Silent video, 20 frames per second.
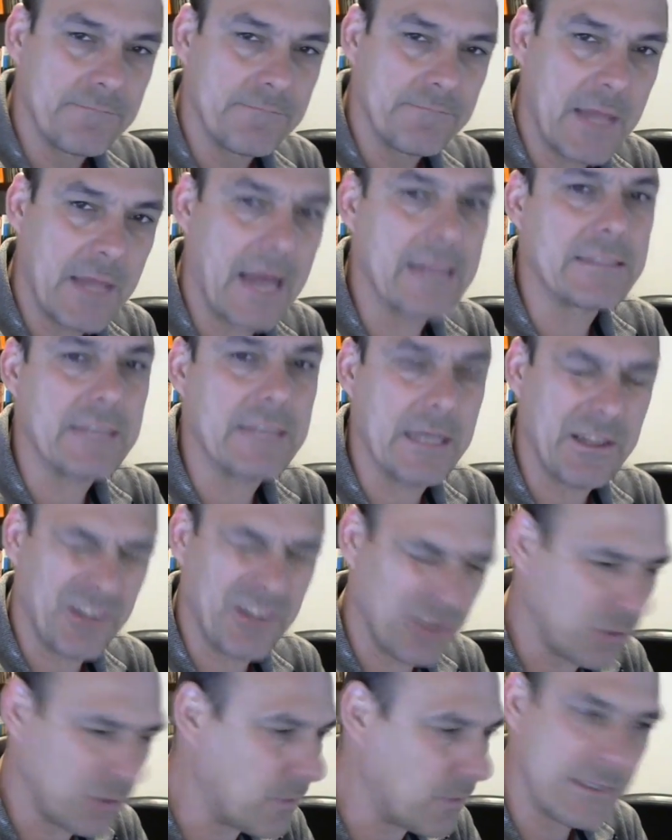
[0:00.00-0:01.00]
That's it.
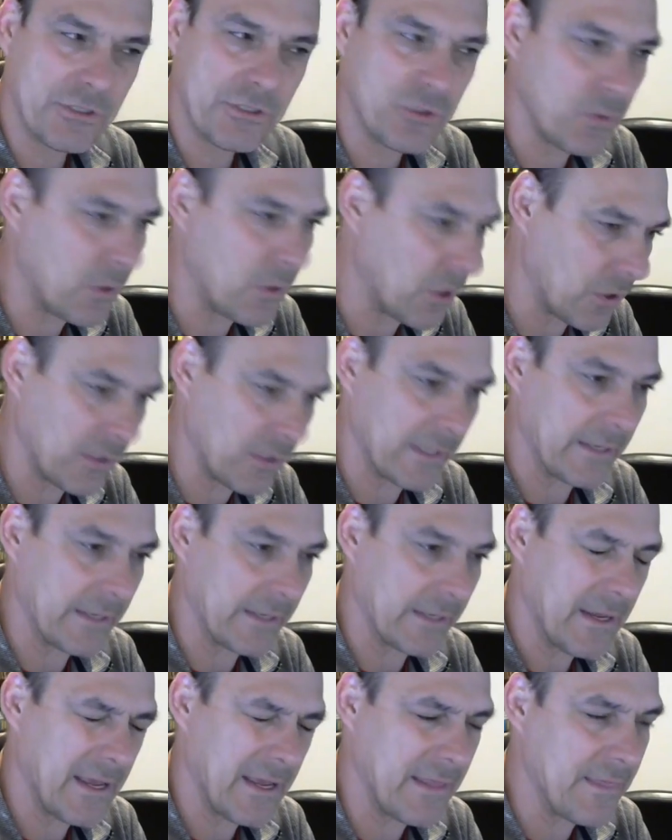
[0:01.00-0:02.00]
You quit too early,
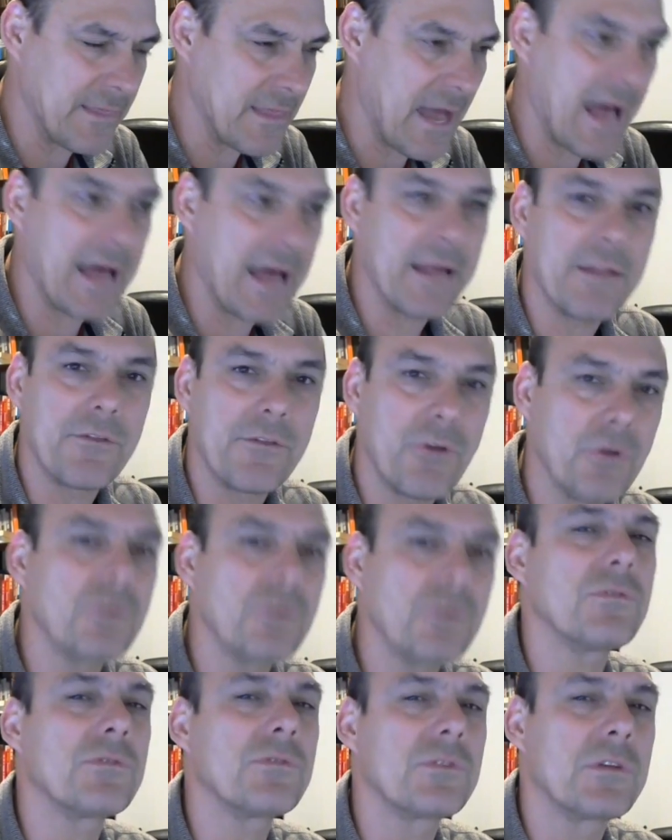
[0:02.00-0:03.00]
and that
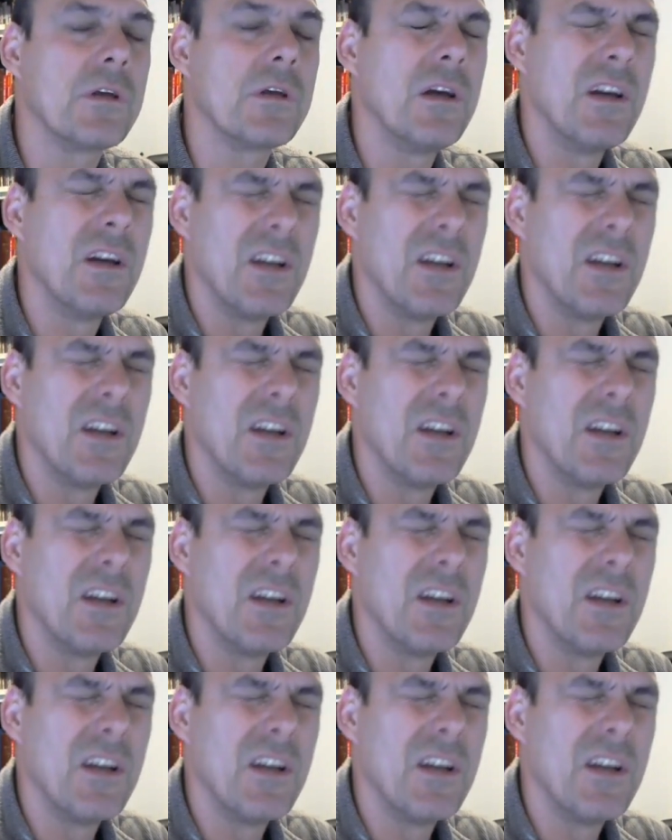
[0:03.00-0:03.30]
those